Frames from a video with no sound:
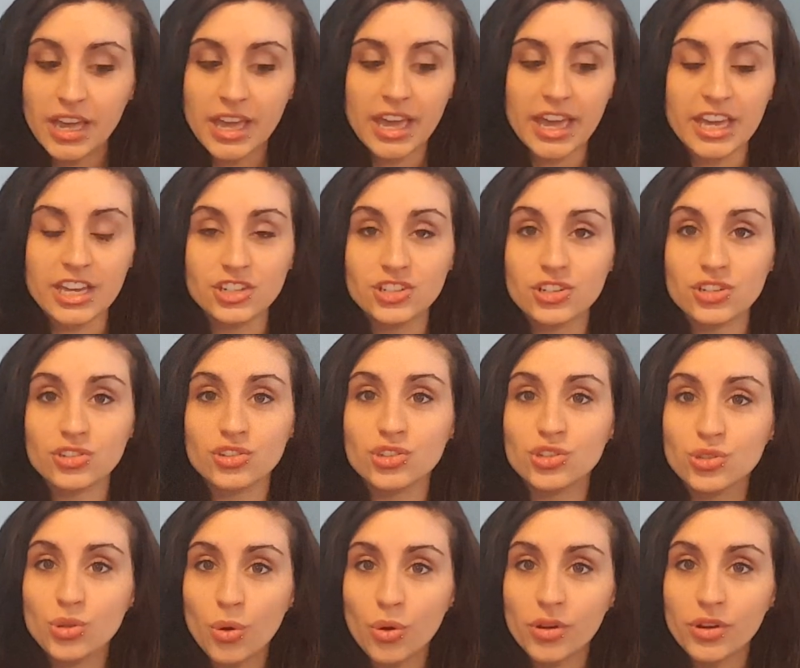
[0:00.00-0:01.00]
It's just
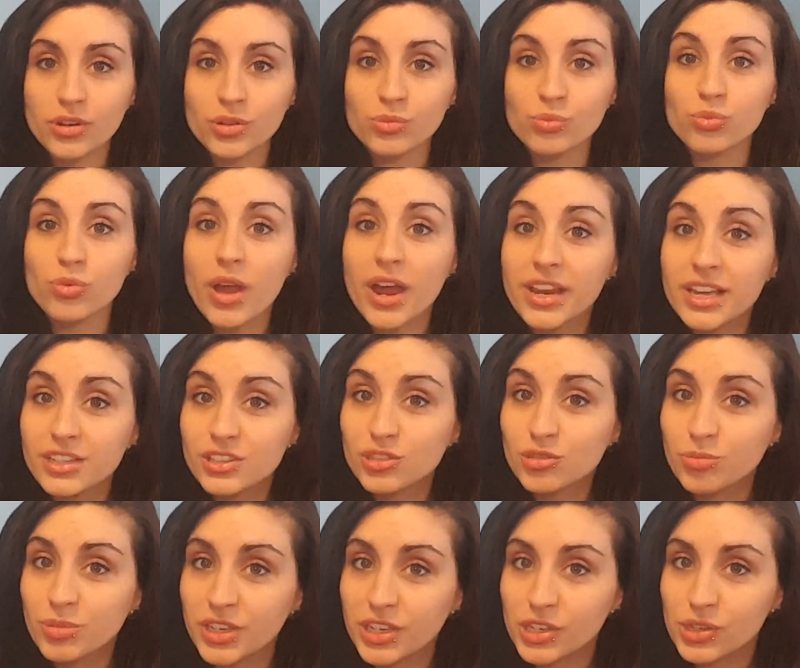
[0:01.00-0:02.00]
stored, ready to
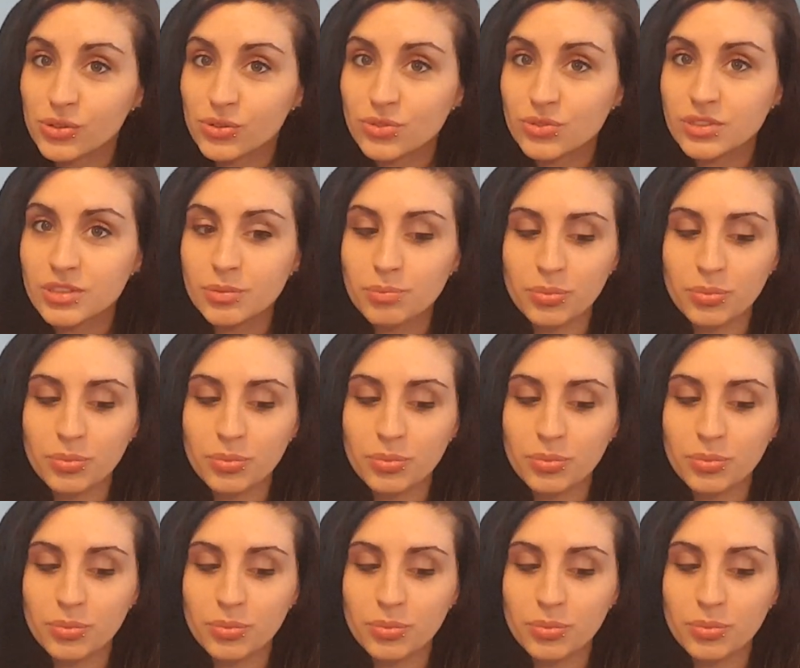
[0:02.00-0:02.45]
be used,